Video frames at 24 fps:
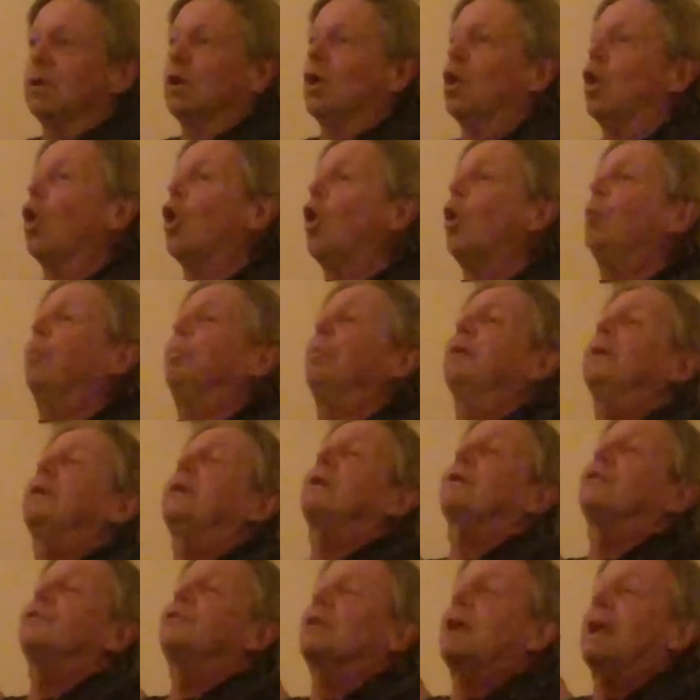With open
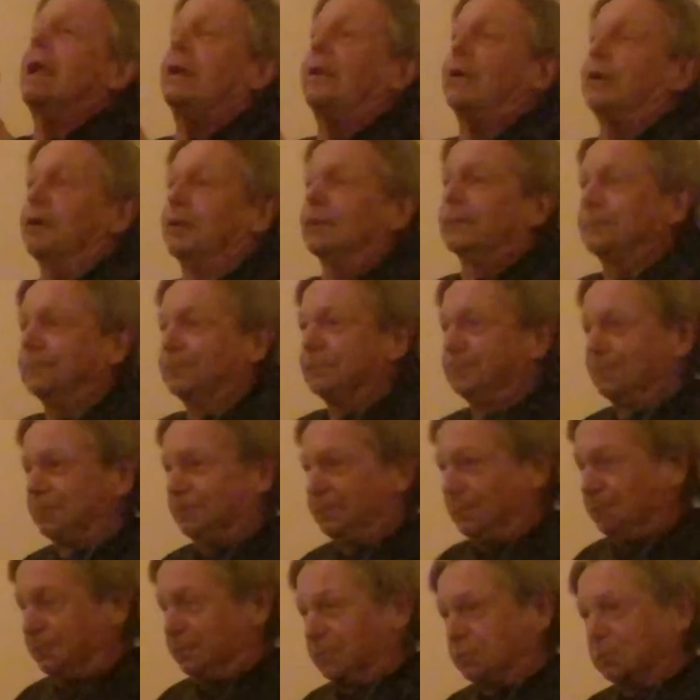no container. On.
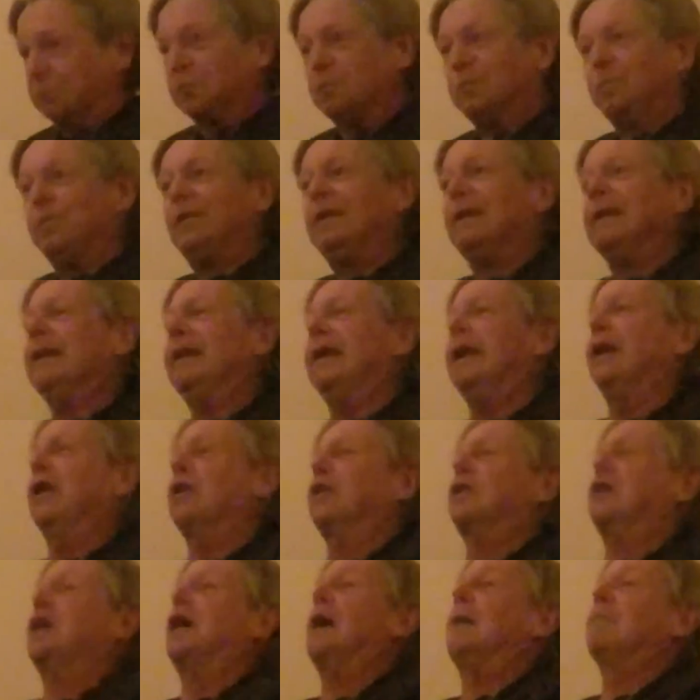
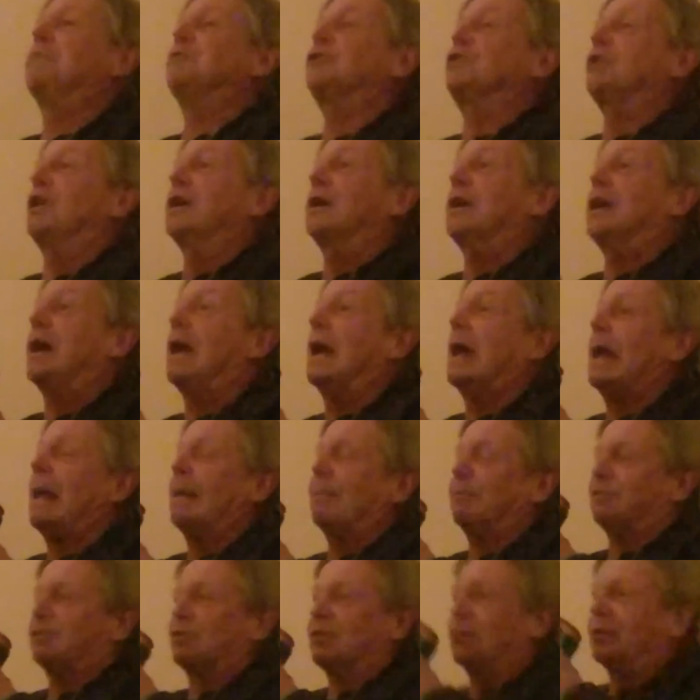Here comes the
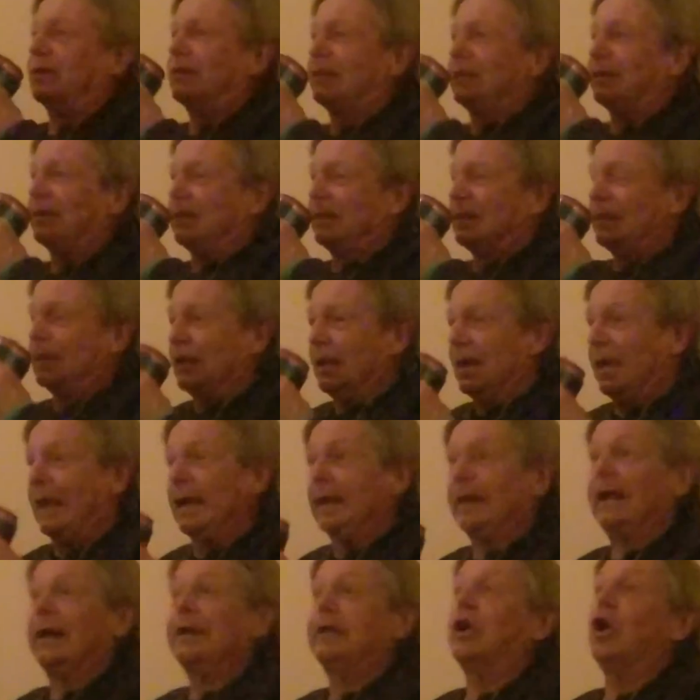cops.
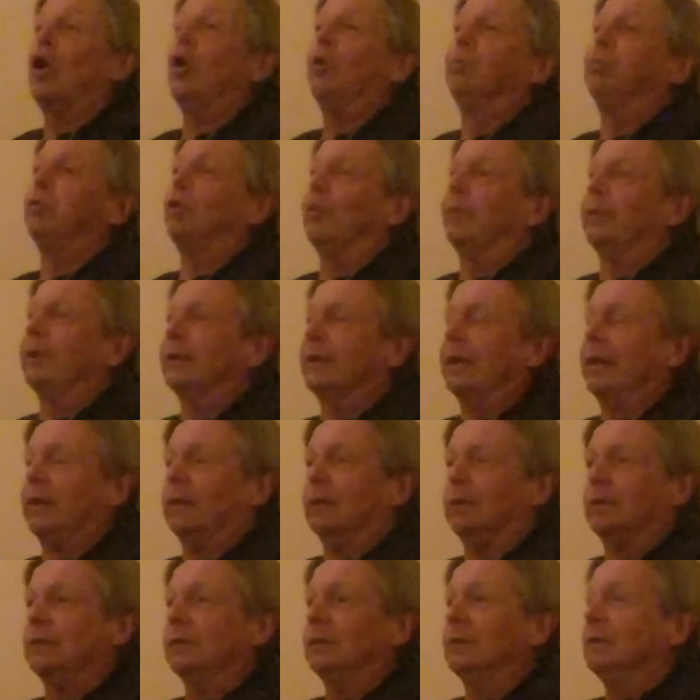And I know
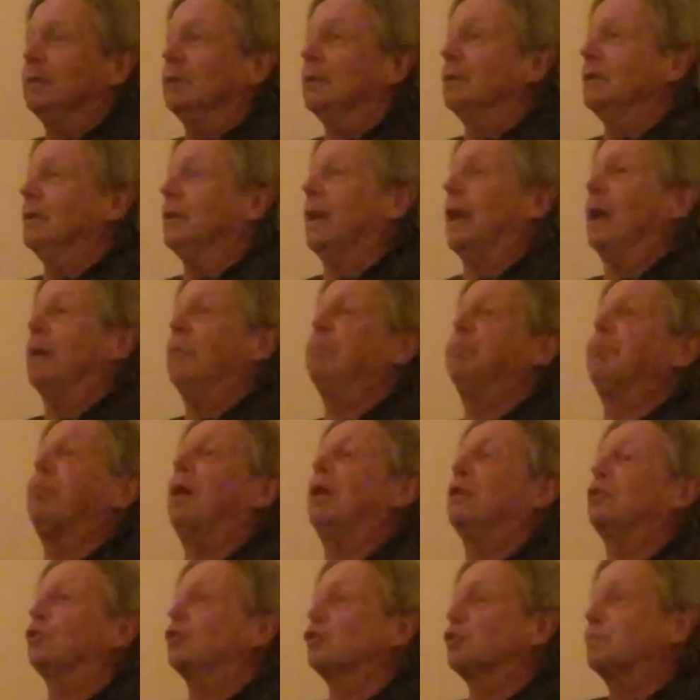Bloomingdale. And
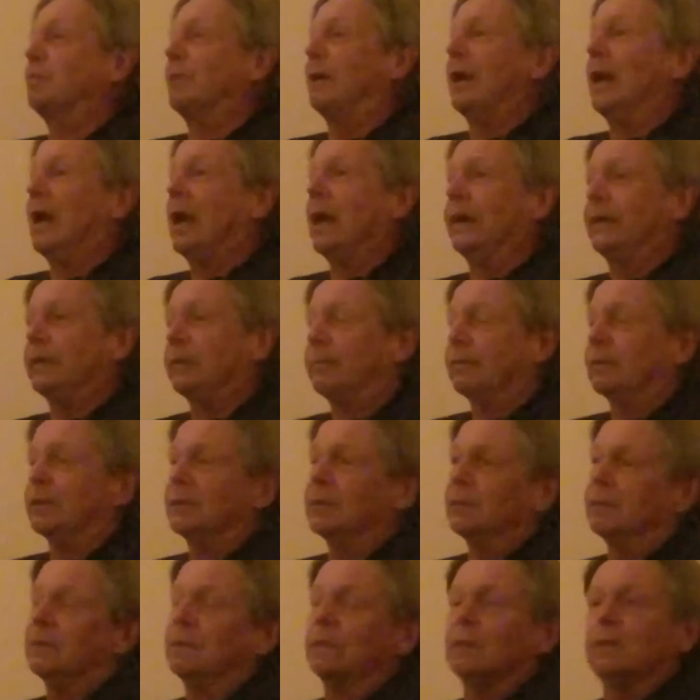Butler's behind her.
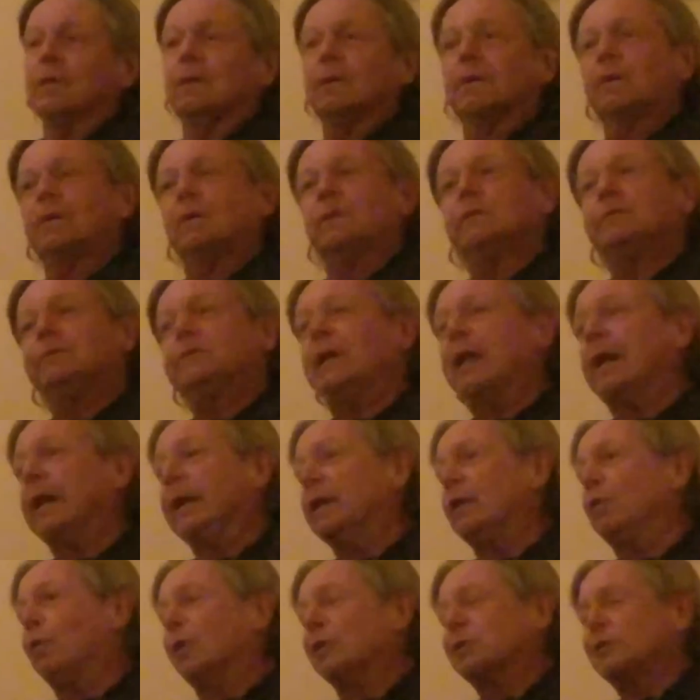
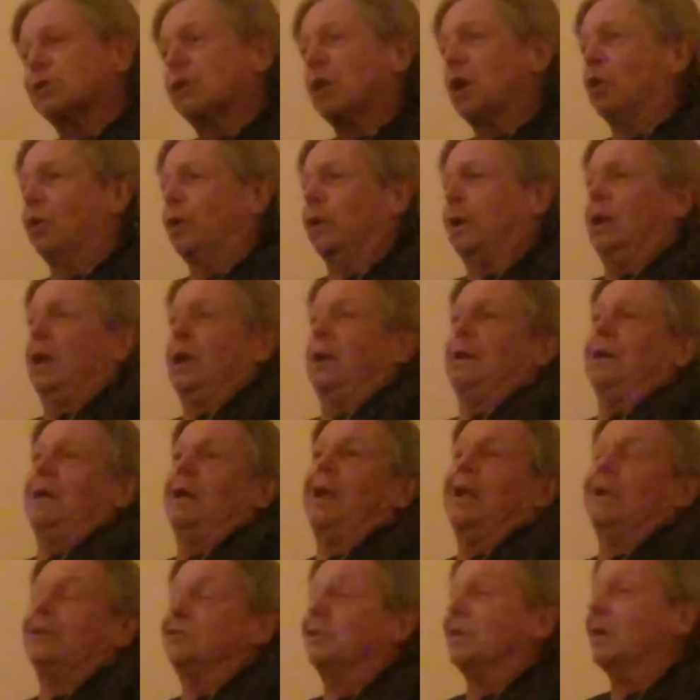Danny, what's going on?
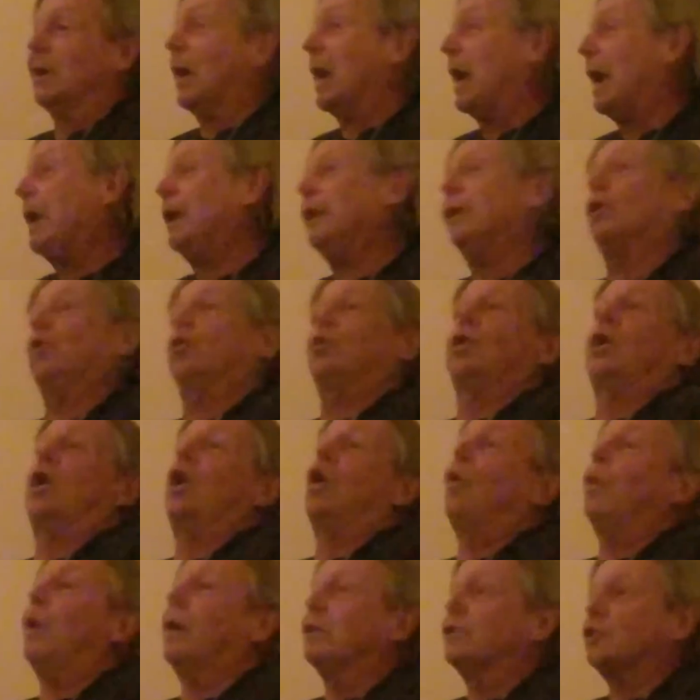I said, I don't
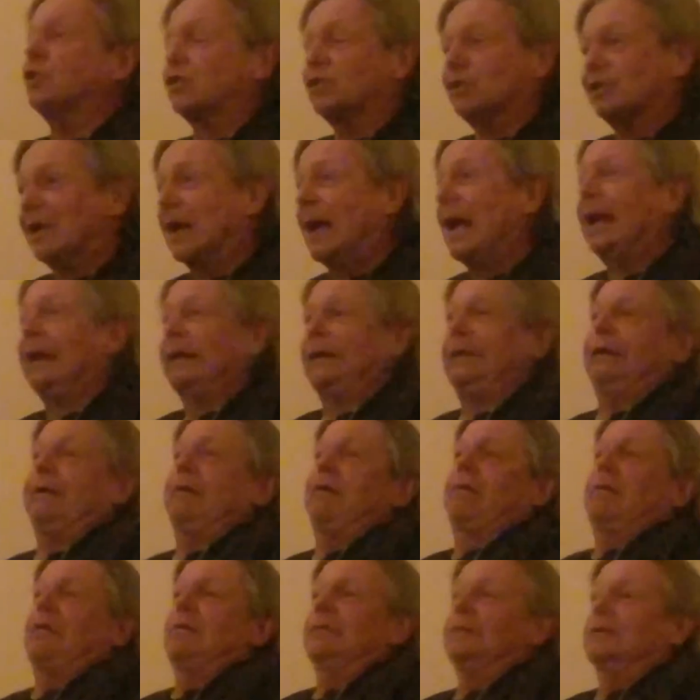know. I just got here.
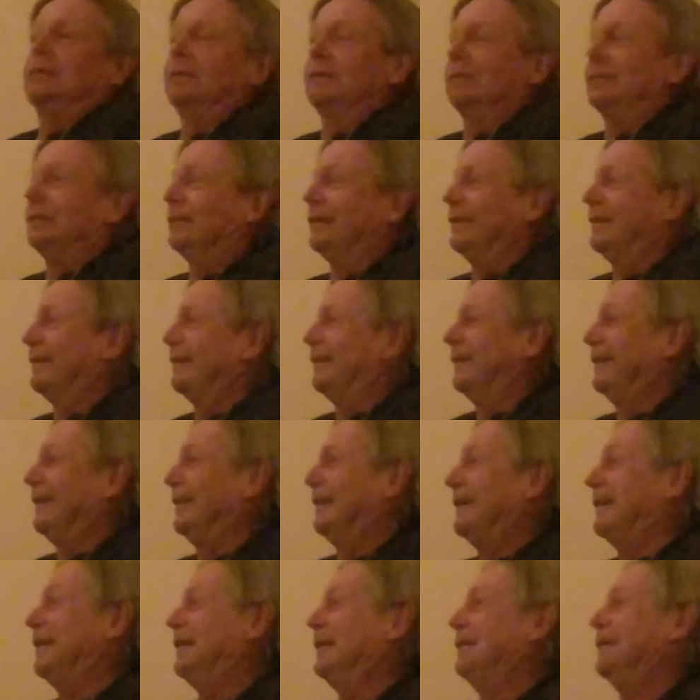Carol.
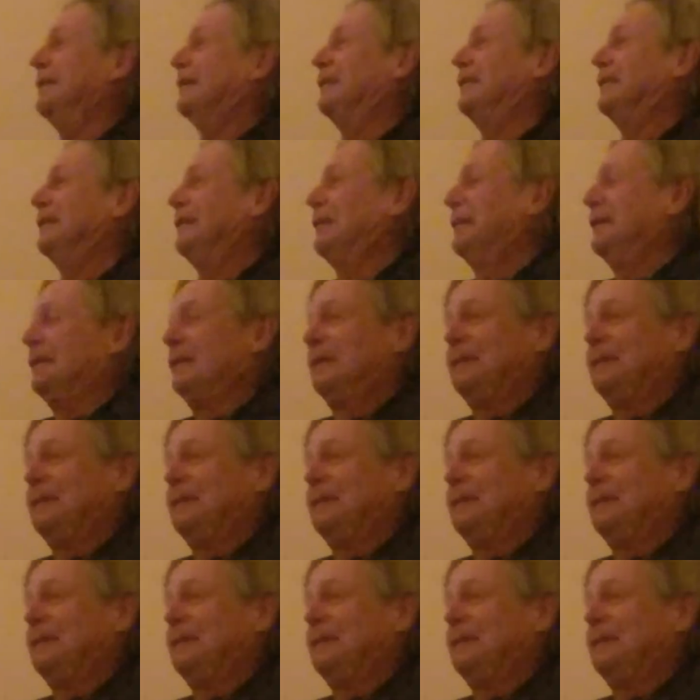Again.